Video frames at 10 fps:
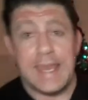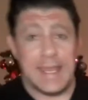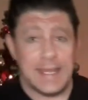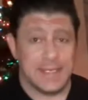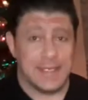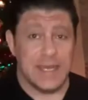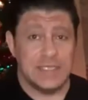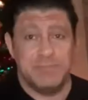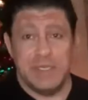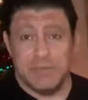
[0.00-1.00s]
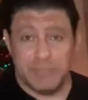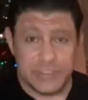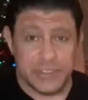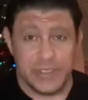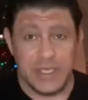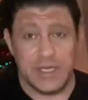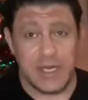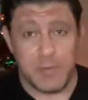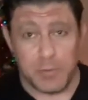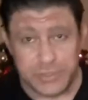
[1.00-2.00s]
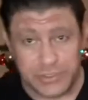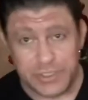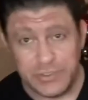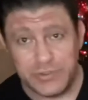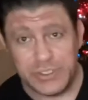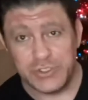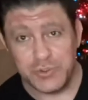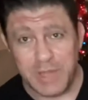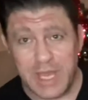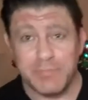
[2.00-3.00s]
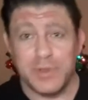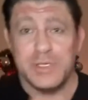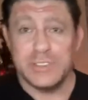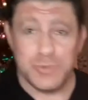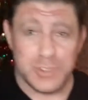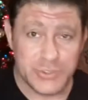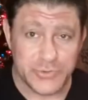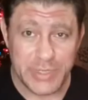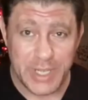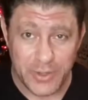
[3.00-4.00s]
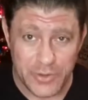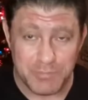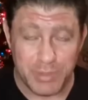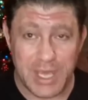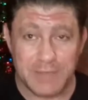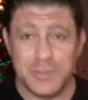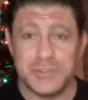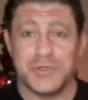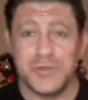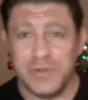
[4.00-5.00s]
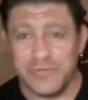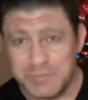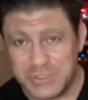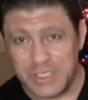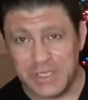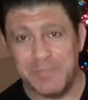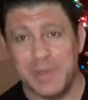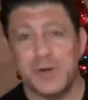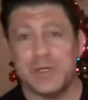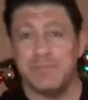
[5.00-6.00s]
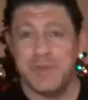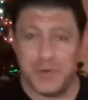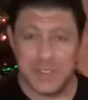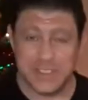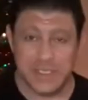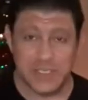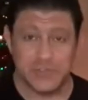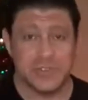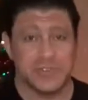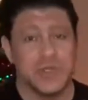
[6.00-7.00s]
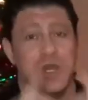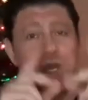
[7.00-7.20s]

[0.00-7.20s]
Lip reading: And guys, being Brazilian, and I'm a Brazilian Jiu-Jitsu black belt, as well as 3 other black belts, including from Gene LaBelle, and I'm known as a catch wrestler.